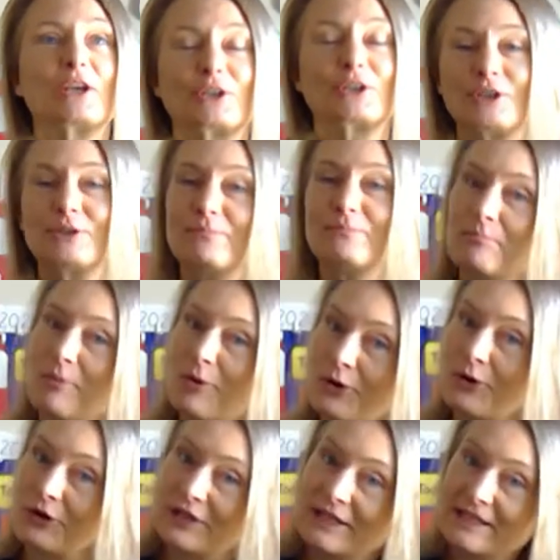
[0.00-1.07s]
Good
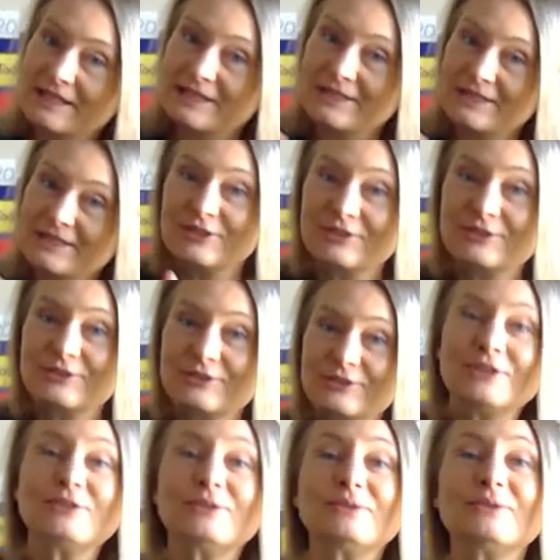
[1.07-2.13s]
morning to
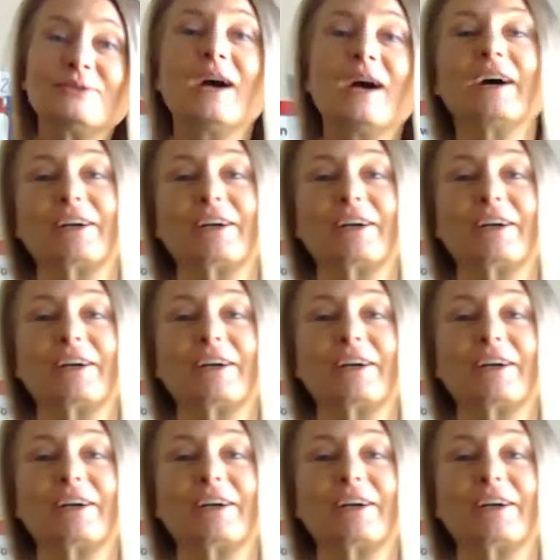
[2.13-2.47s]
you.